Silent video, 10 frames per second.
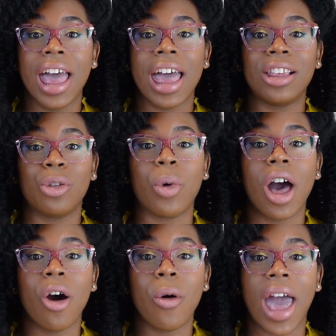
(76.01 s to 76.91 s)
as
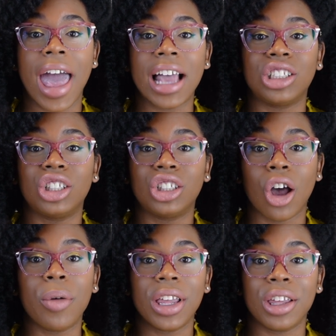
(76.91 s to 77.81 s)
well as
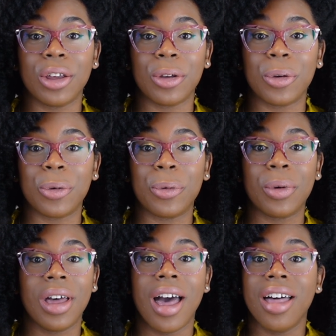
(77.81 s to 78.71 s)
showing
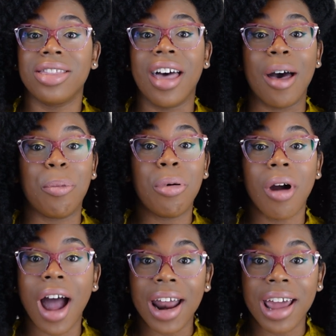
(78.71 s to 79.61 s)
you the
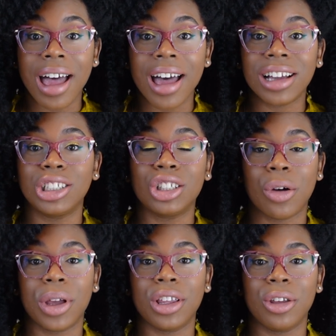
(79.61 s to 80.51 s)
product,
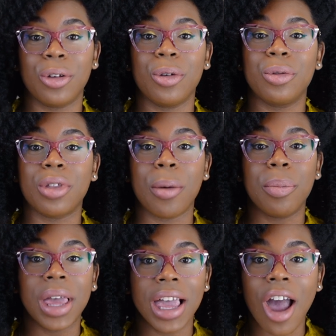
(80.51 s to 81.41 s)
showing you the
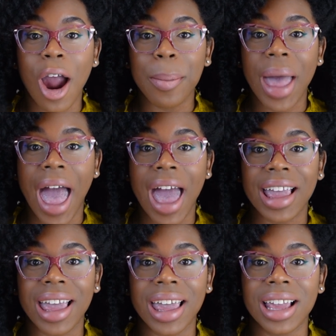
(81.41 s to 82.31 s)
P R
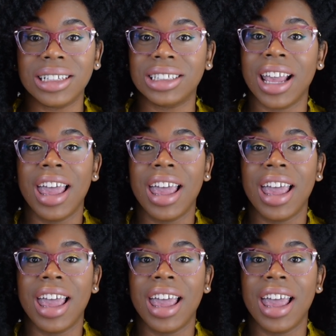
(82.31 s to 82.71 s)
package,